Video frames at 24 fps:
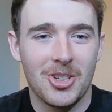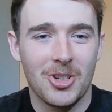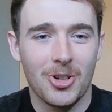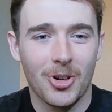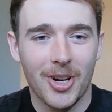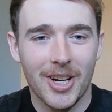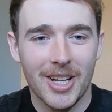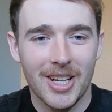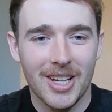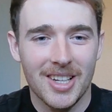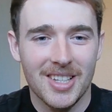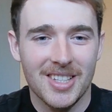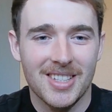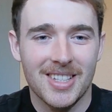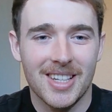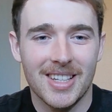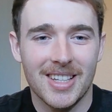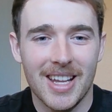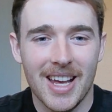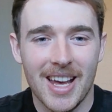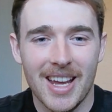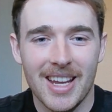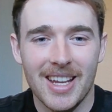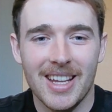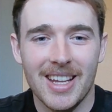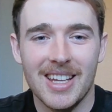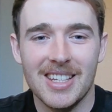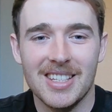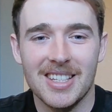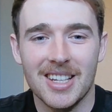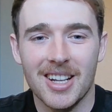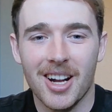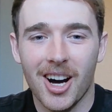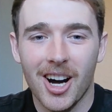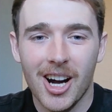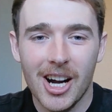Joining us today is
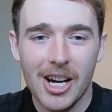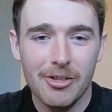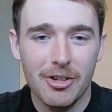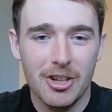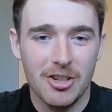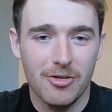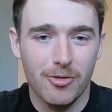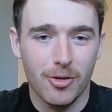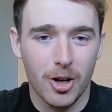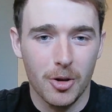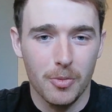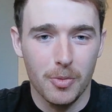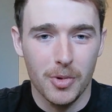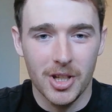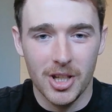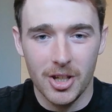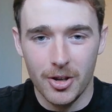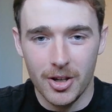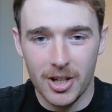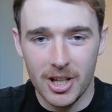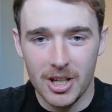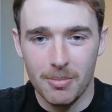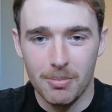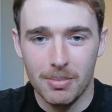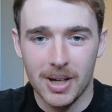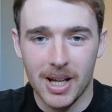an Irish rugby union